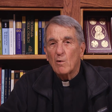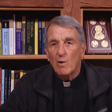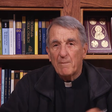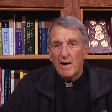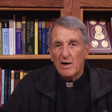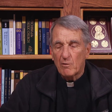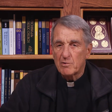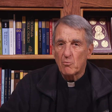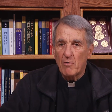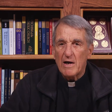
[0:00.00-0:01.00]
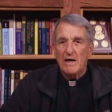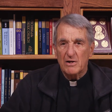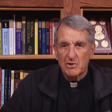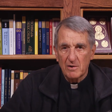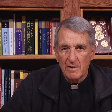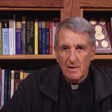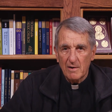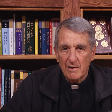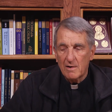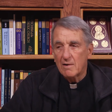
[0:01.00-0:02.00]
he went back to his ranch
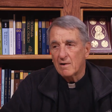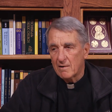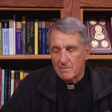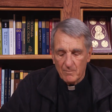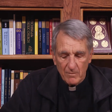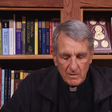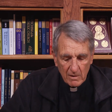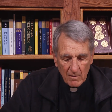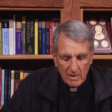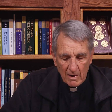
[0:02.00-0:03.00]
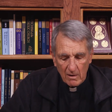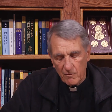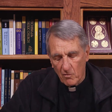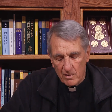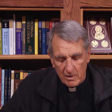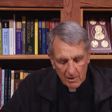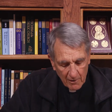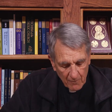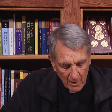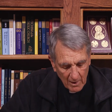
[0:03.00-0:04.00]
in Southern California
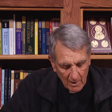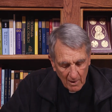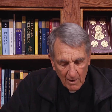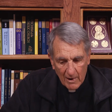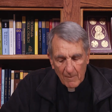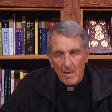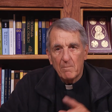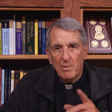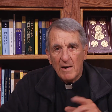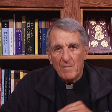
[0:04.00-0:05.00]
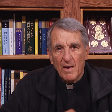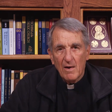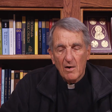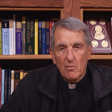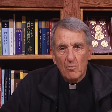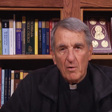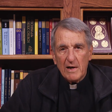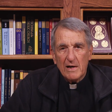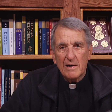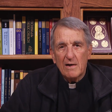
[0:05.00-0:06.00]
here. But
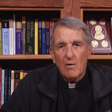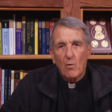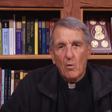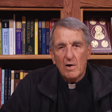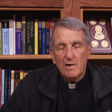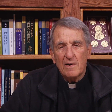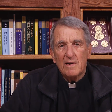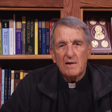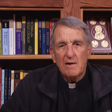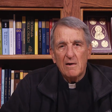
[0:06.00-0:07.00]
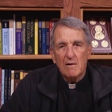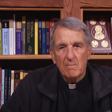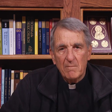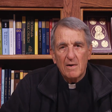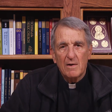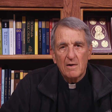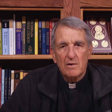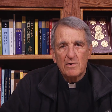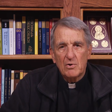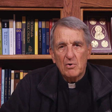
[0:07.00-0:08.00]
Reagan wanted him
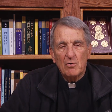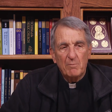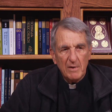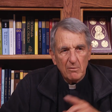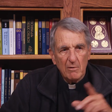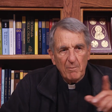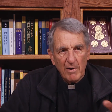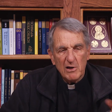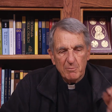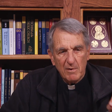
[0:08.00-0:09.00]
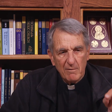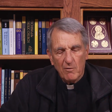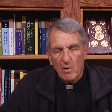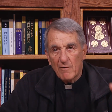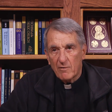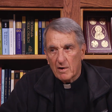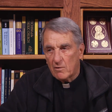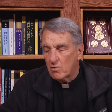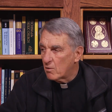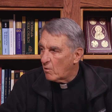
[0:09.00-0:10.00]
to be the replacement for who
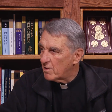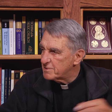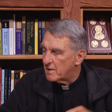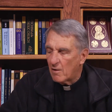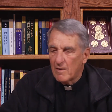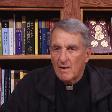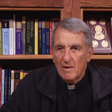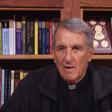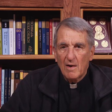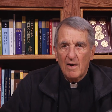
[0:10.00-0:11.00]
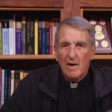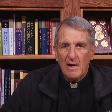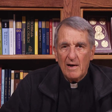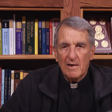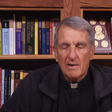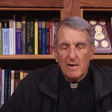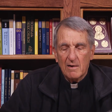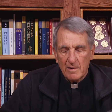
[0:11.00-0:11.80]
it was now, and